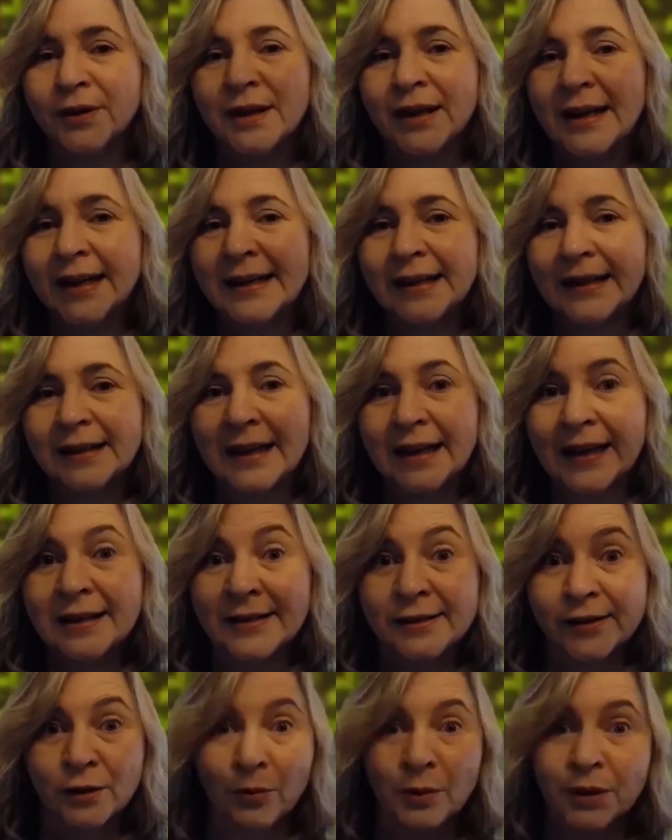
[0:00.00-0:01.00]
the little
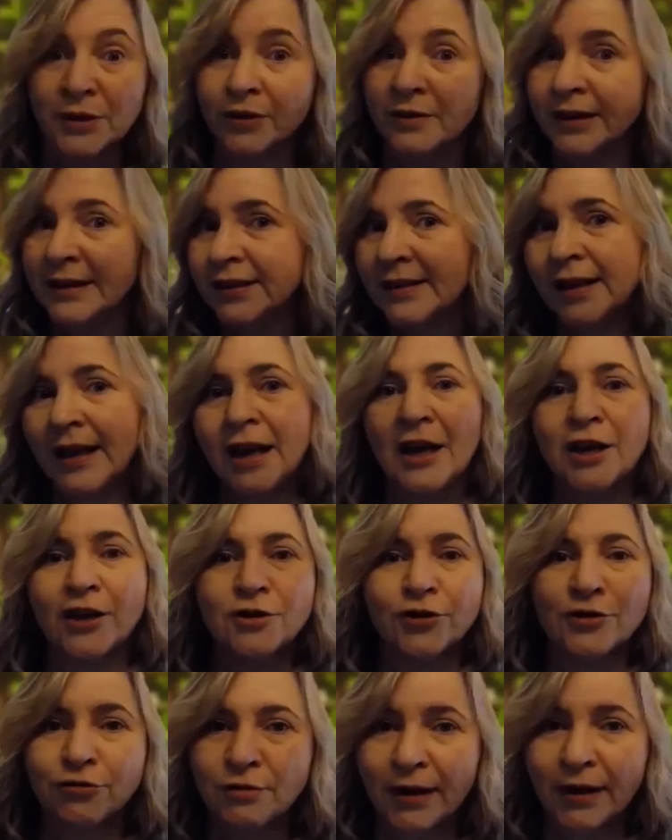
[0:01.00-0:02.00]
things, so whether it's
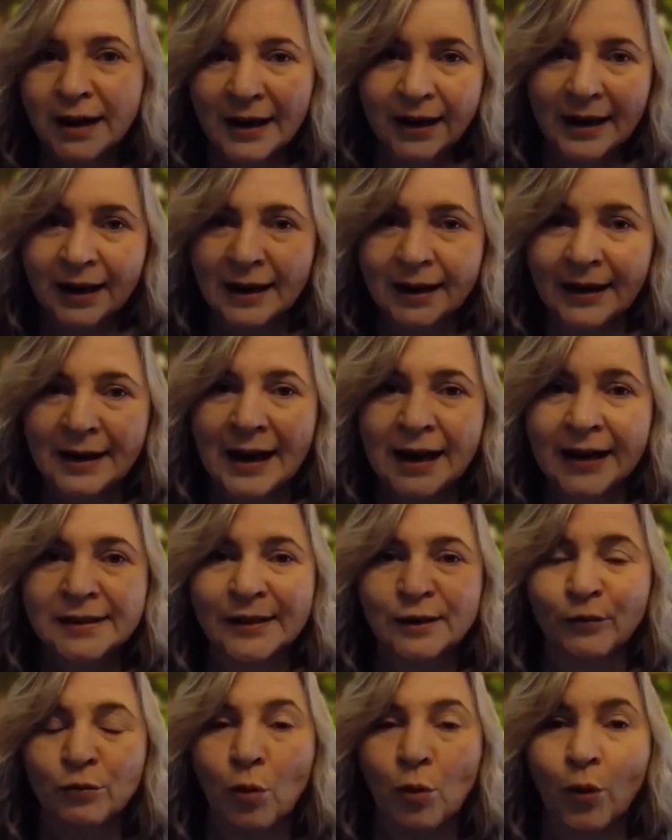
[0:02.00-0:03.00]
drinking a glass
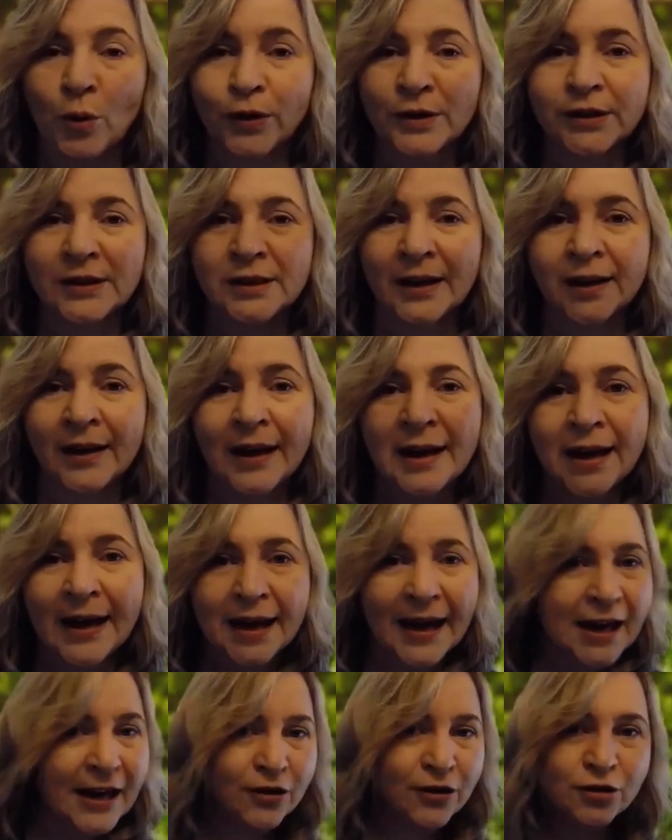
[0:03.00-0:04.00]
of water,
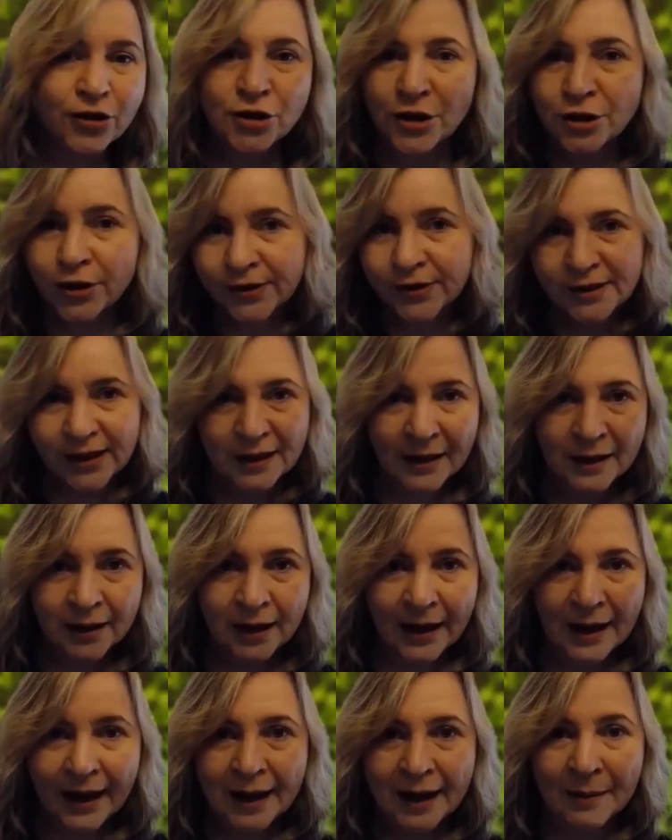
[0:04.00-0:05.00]
introducing
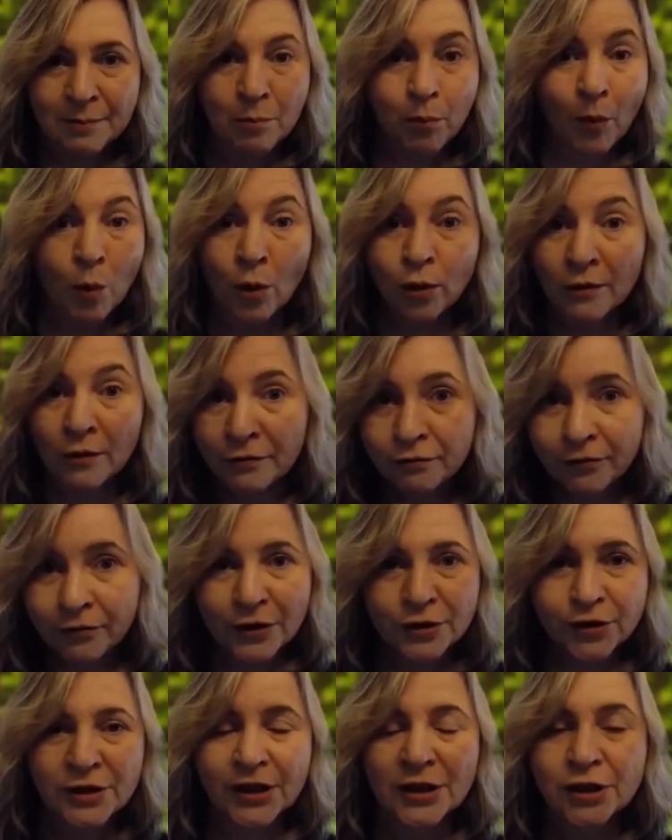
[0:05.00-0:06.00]
more
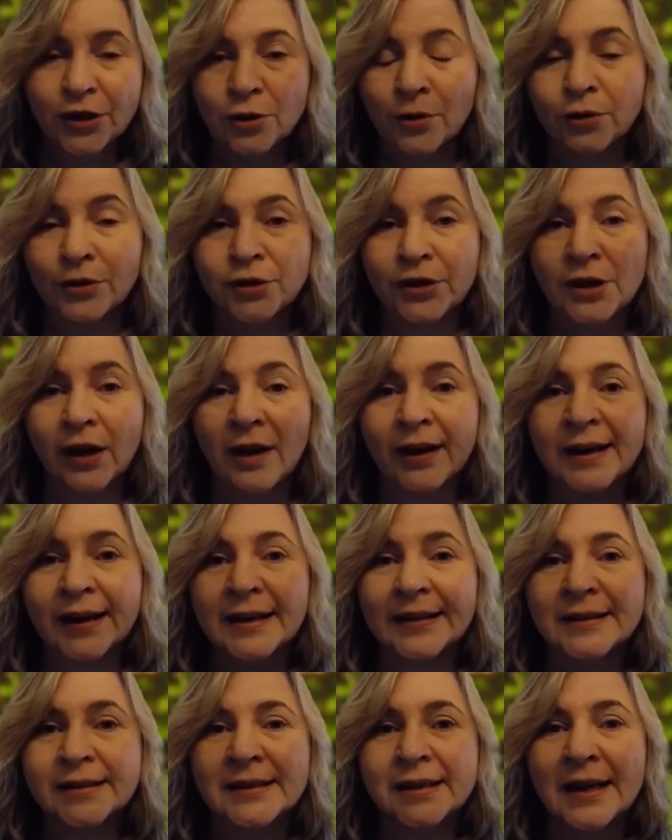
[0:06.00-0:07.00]
fruit in your
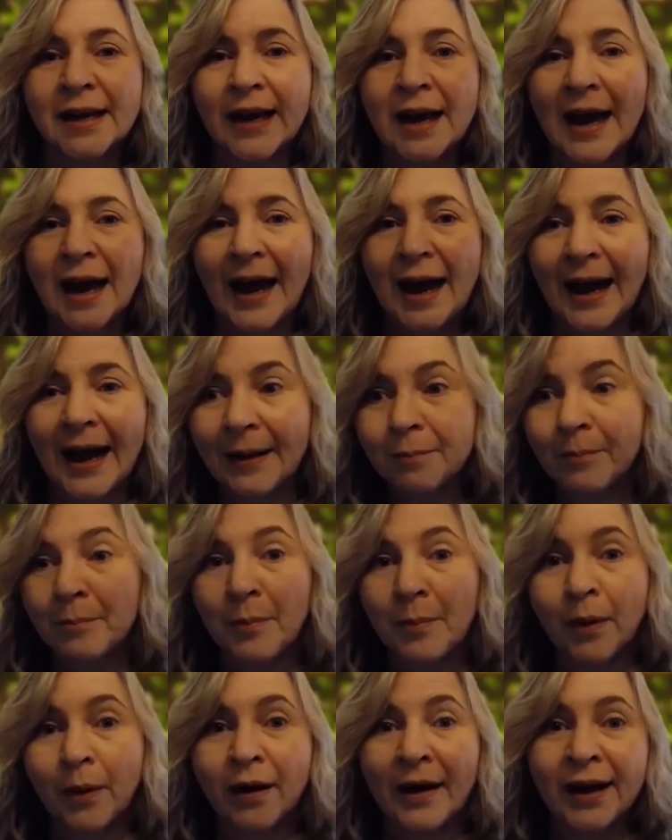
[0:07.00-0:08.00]
diet,
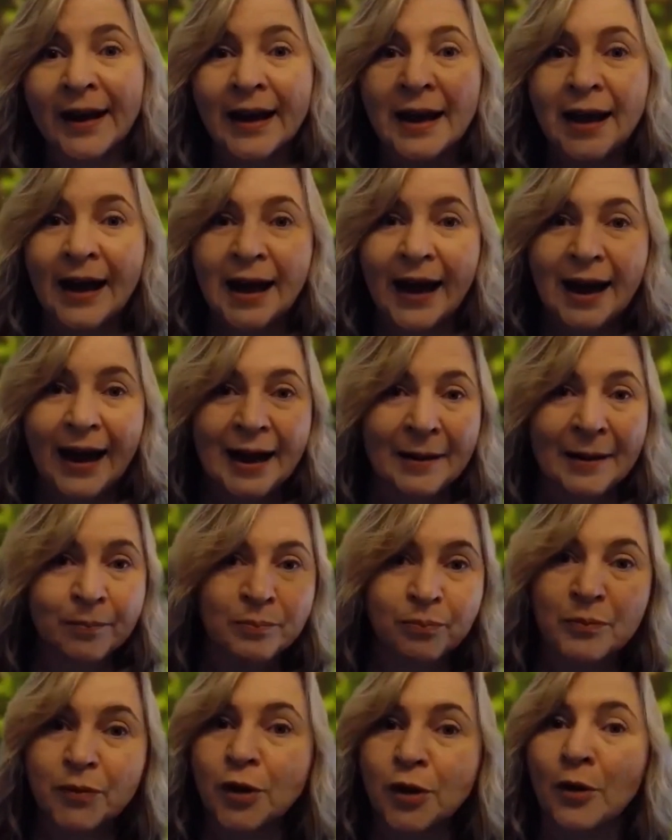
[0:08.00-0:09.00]
by
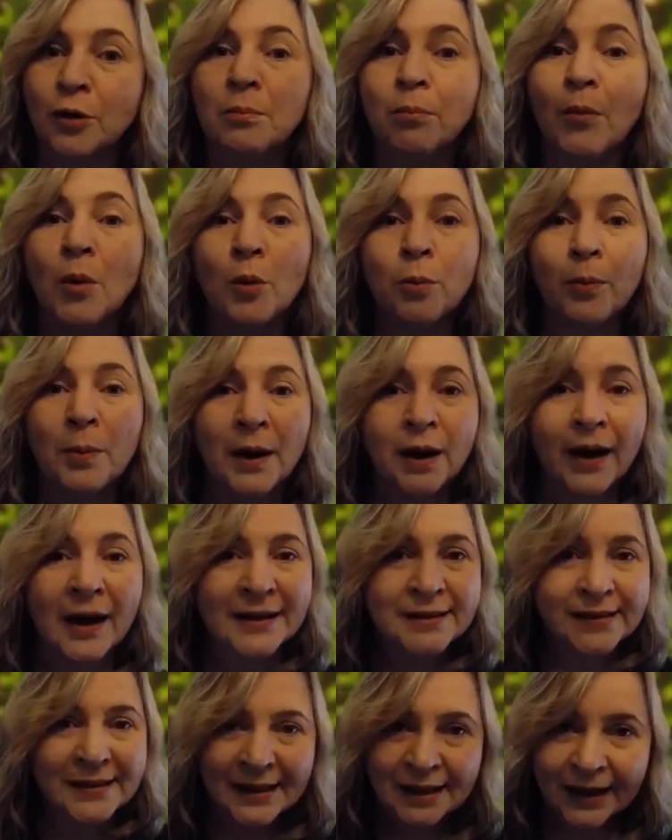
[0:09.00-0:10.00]

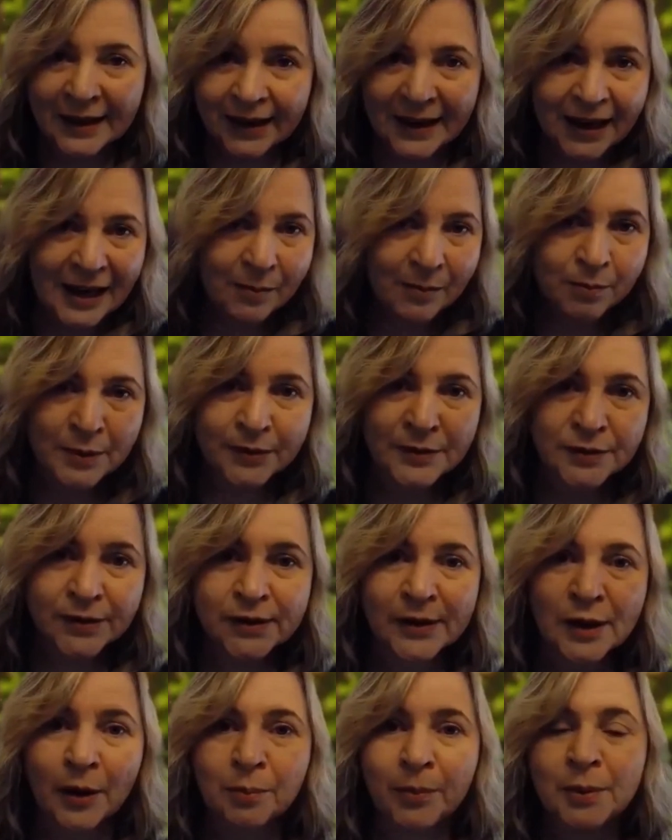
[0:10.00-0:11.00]
mobilizing and keeping
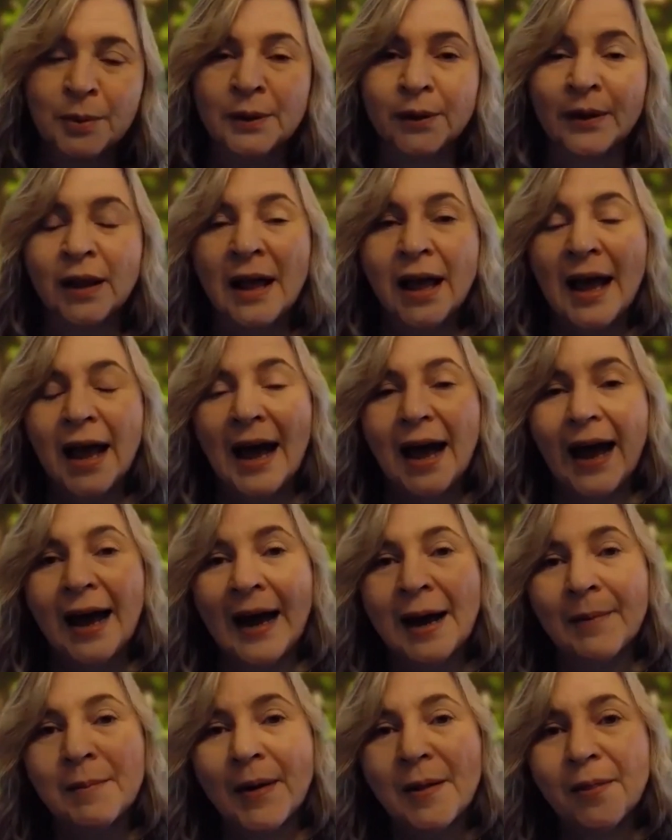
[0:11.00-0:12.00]
supple,
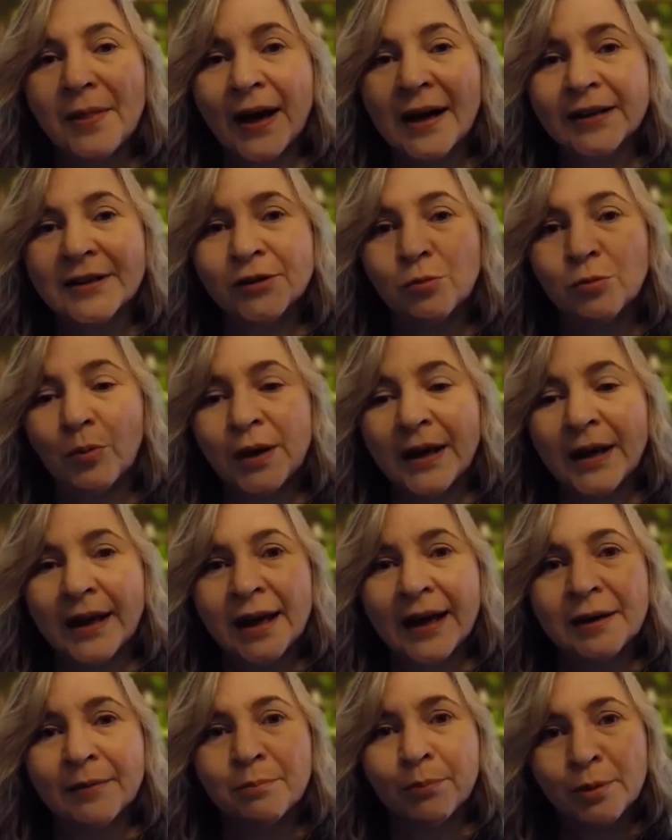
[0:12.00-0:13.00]
that we
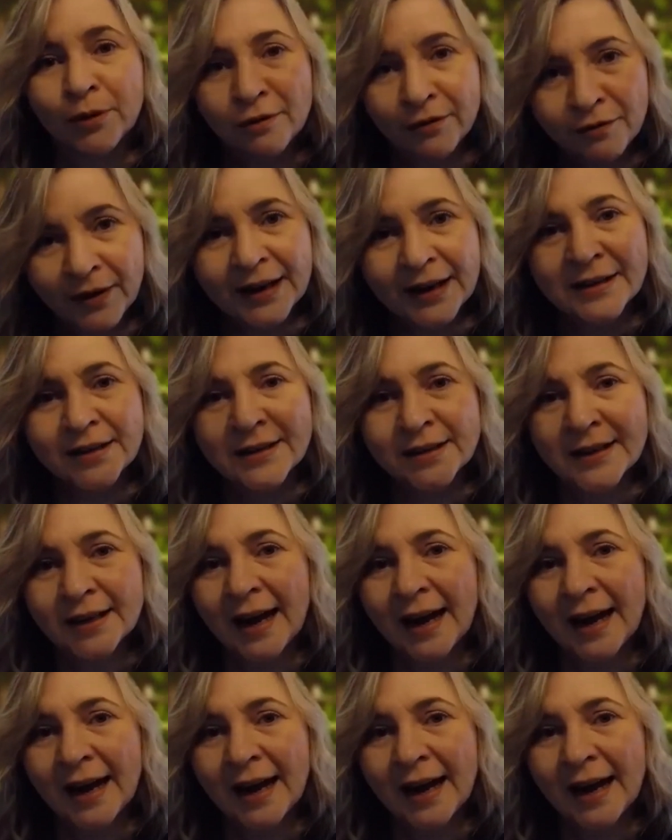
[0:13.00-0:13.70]
can prevent